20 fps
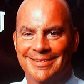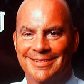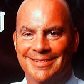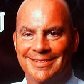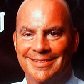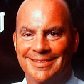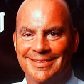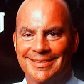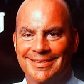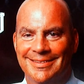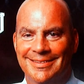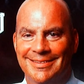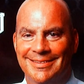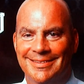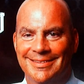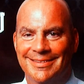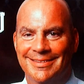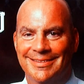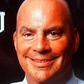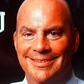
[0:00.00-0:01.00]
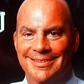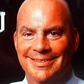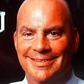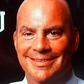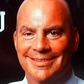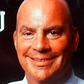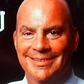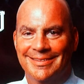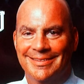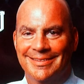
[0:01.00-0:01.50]

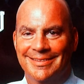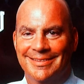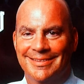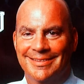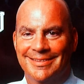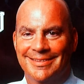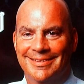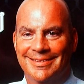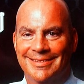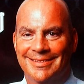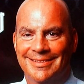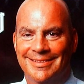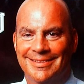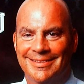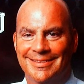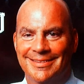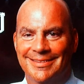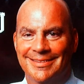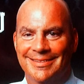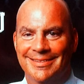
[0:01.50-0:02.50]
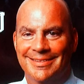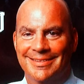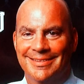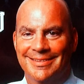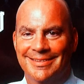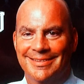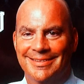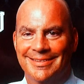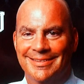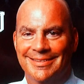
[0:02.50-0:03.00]

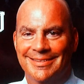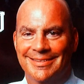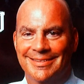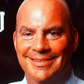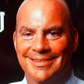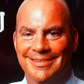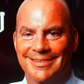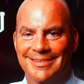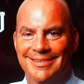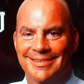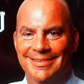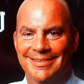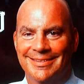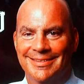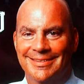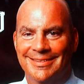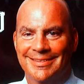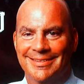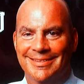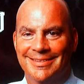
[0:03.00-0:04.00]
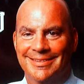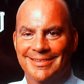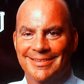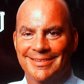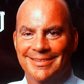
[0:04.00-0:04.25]
This person isn't speaking.